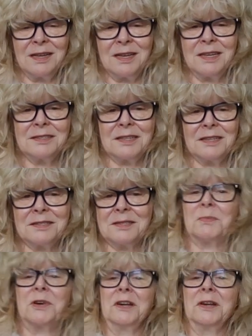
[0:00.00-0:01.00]

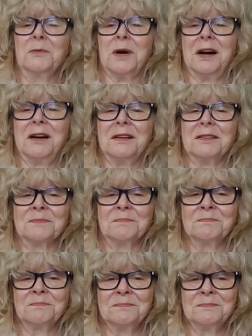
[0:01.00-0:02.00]
It's pretty wild.
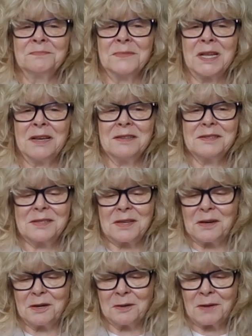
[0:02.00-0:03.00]

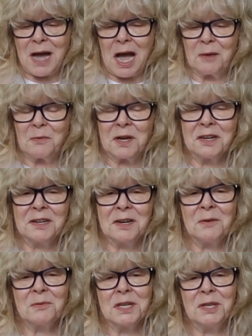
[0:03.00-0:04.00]
So I want to
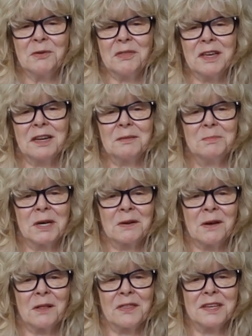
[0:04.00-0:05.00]
know what you think
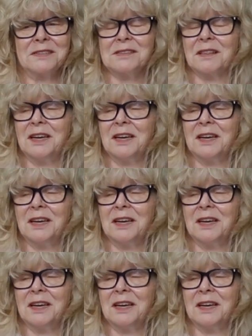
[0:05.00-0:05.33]
about all this.